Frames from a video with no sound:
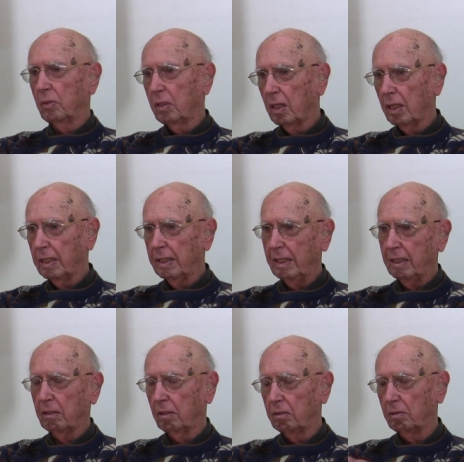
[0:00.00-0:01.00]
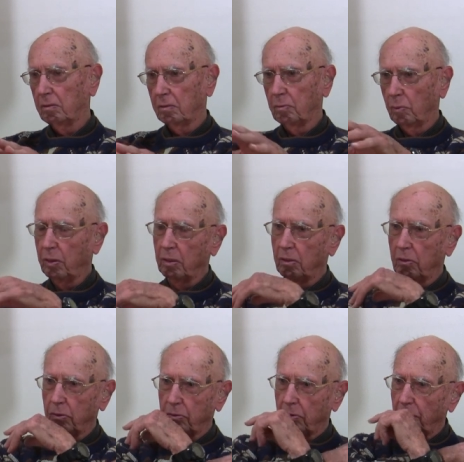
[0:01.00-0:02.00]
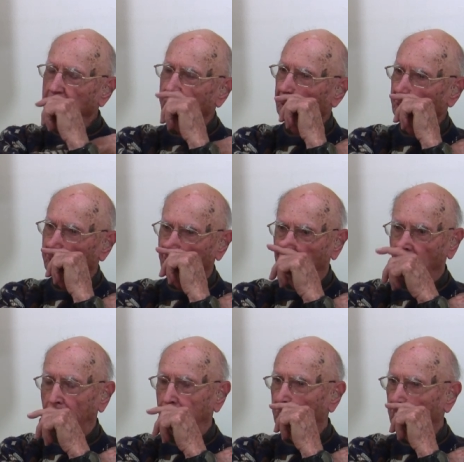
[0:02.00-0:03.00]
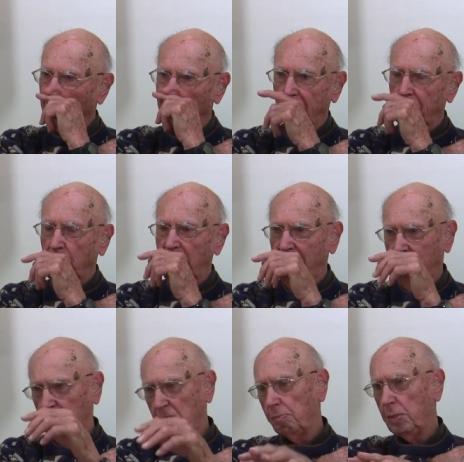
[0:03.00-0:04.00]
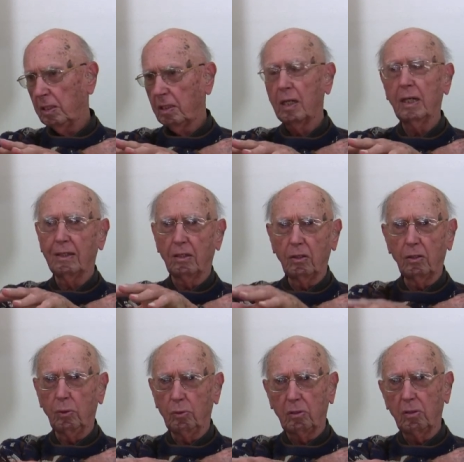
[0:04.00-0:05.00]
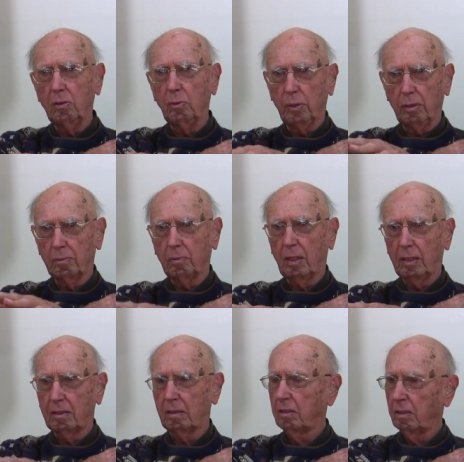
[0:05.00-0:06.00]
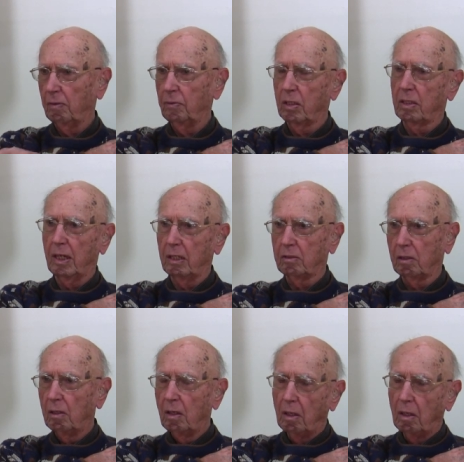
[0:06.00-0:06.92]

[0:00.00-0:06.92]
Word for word: got hit on one of those leaflet drops because we had to come in kind of low too. We were at 7,000.